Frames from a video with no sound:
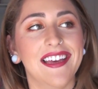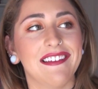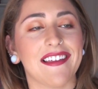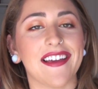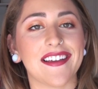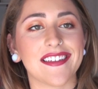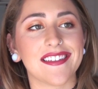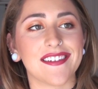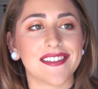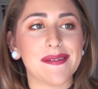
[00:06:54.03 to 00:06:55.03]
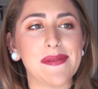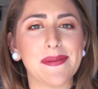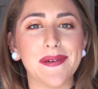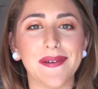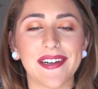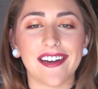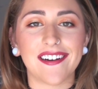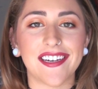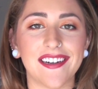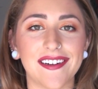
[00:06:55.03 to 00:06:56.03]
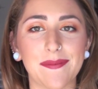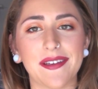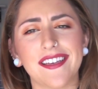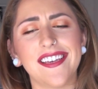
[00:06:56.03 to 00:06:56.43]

Like, there's some people who will get on here and be like,